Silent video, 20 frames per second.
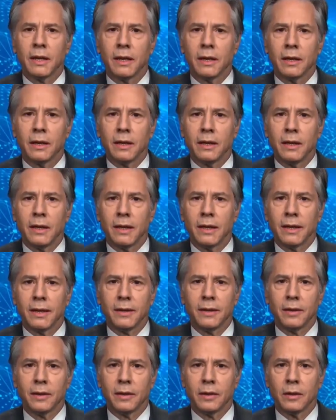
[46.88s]
This Week,
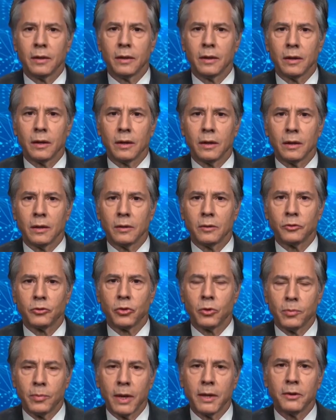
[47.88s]
Secretary of State
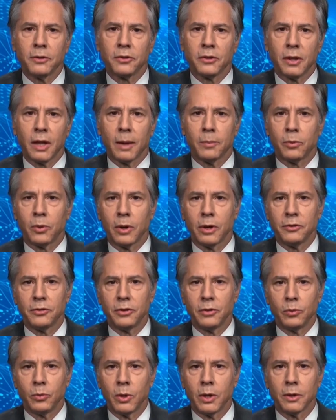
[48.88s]
Antony Blinken
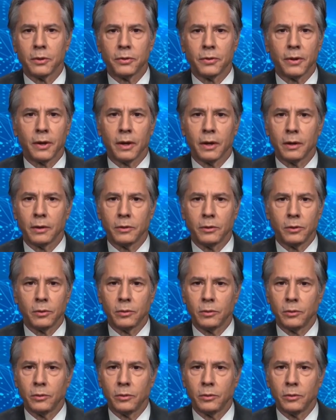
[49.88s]
said the U.S. will